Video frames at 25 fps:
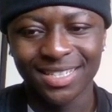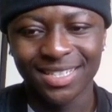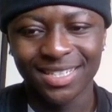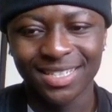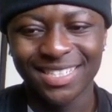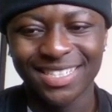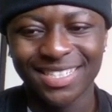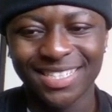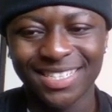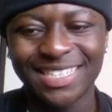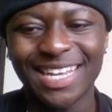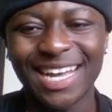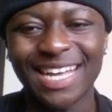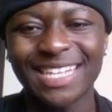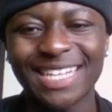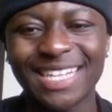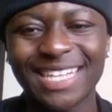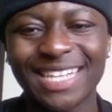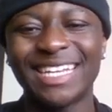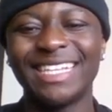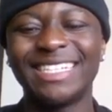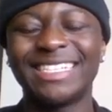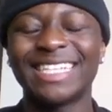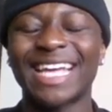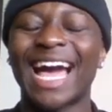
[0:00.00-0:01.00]
This guy
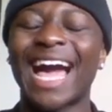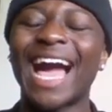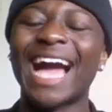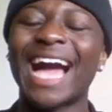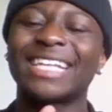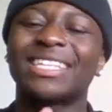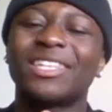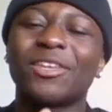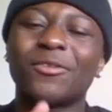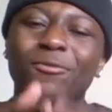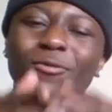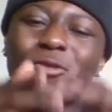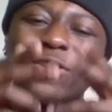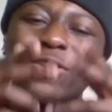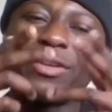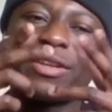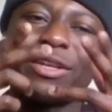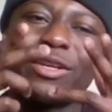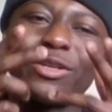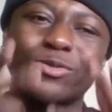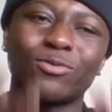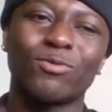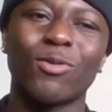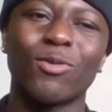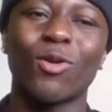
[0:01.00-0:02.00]
said he's active on
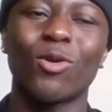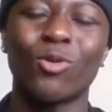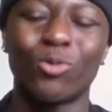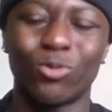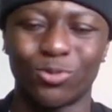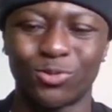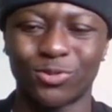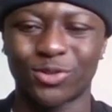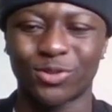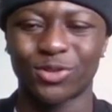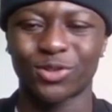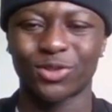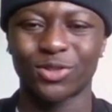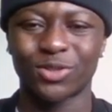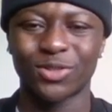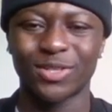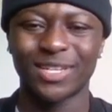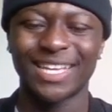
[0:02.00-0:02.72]
these roads.